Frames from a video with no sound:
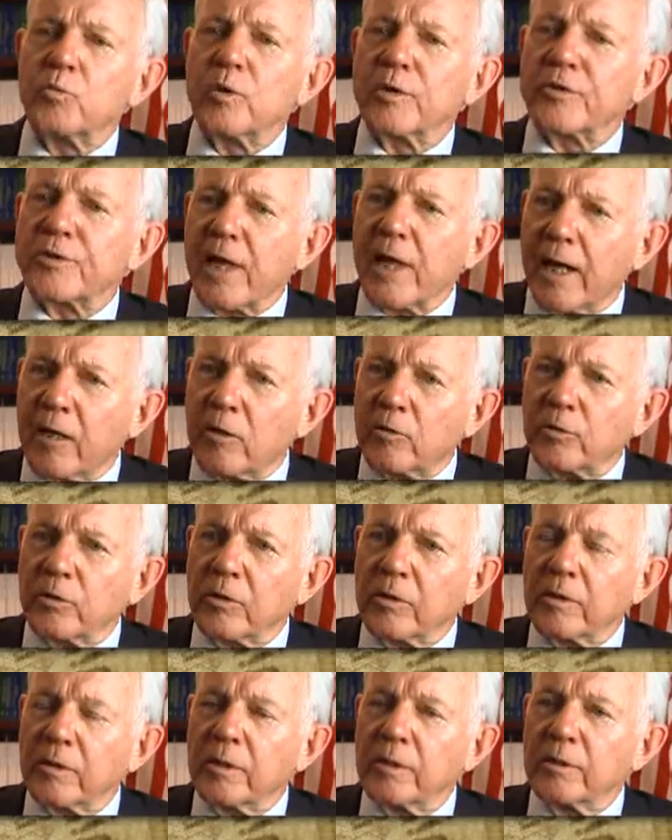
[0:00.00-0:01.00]

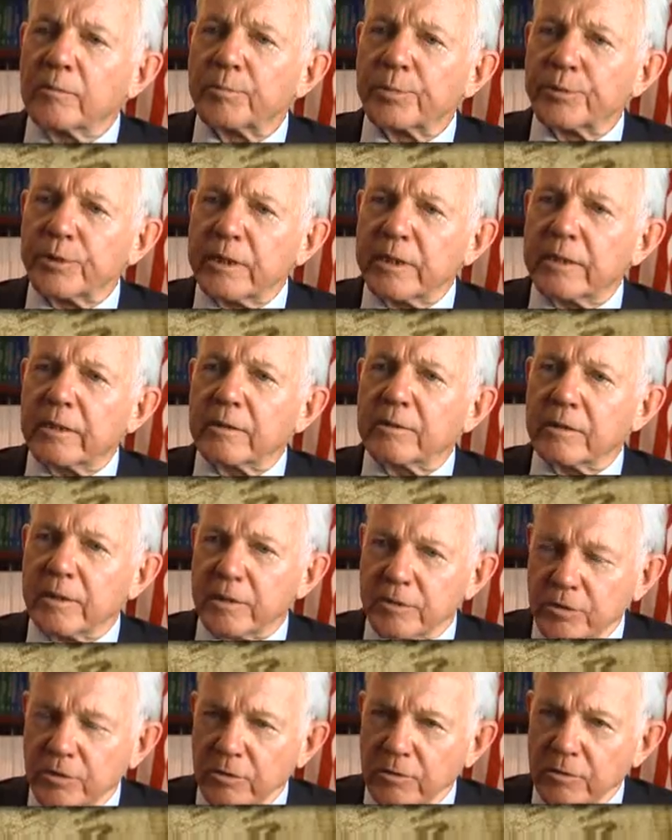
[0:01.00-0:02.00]
without
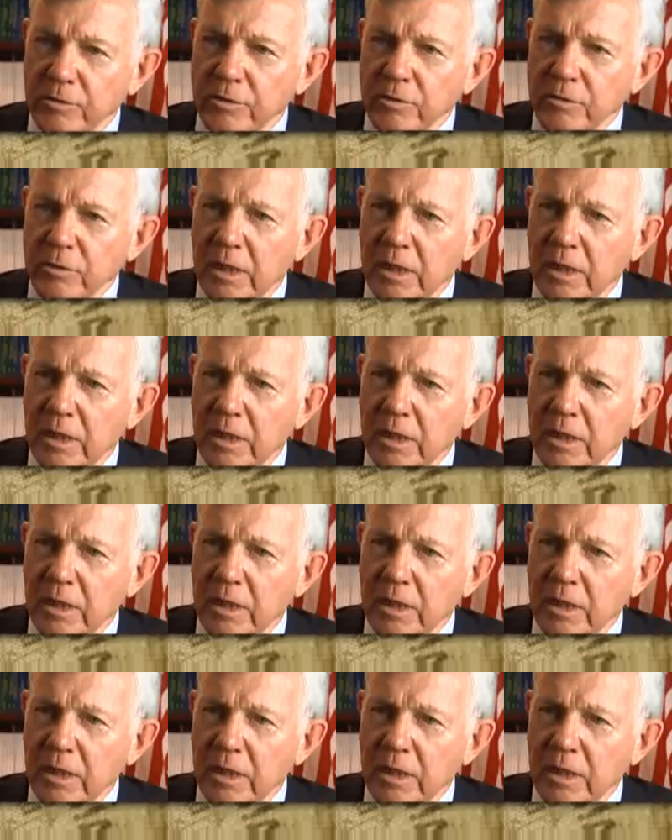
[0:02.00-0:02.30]
preconditions.